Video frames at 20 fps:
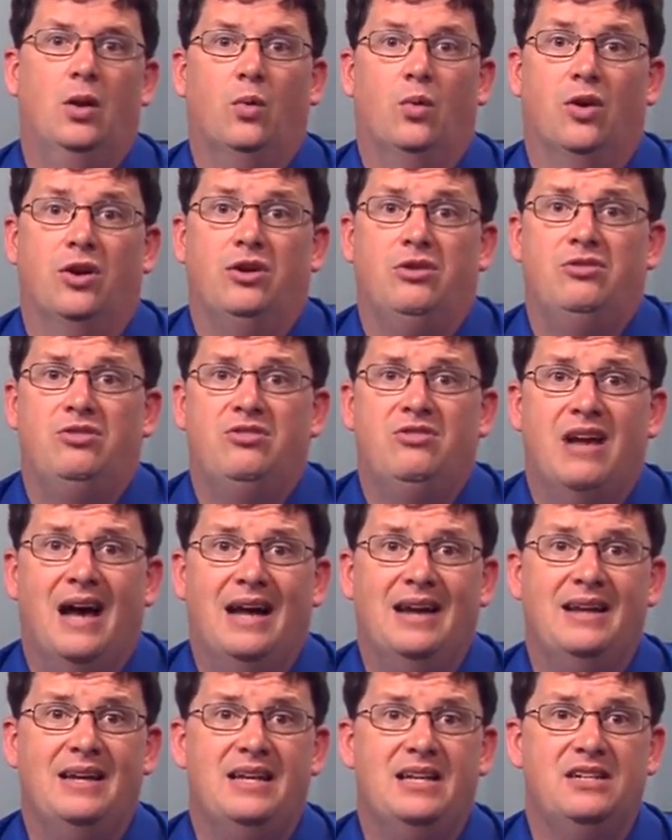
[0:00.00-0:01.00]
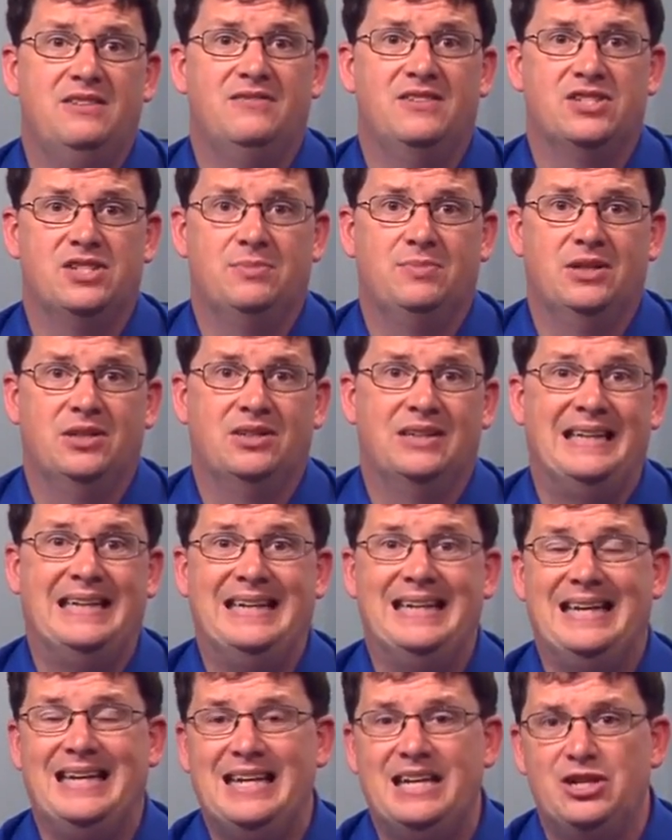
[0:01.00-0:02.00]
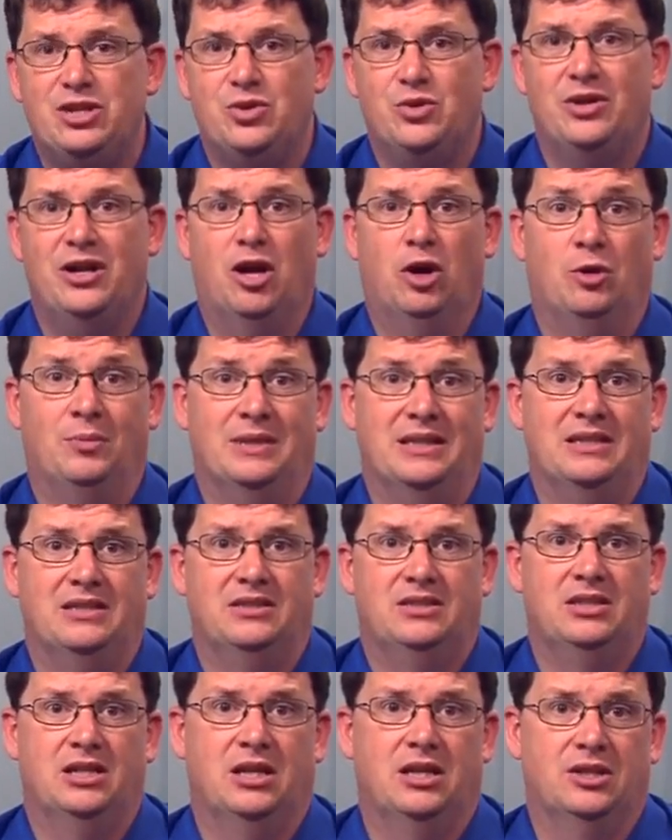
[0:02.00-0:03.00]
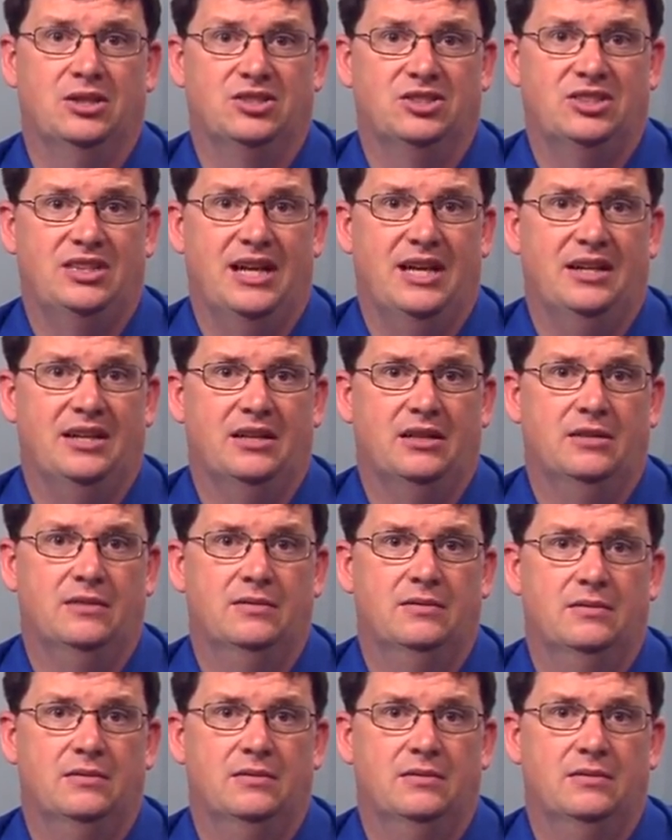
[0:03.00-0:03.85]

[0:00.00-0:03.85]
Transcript: where you do not need visibility into an element to understand it.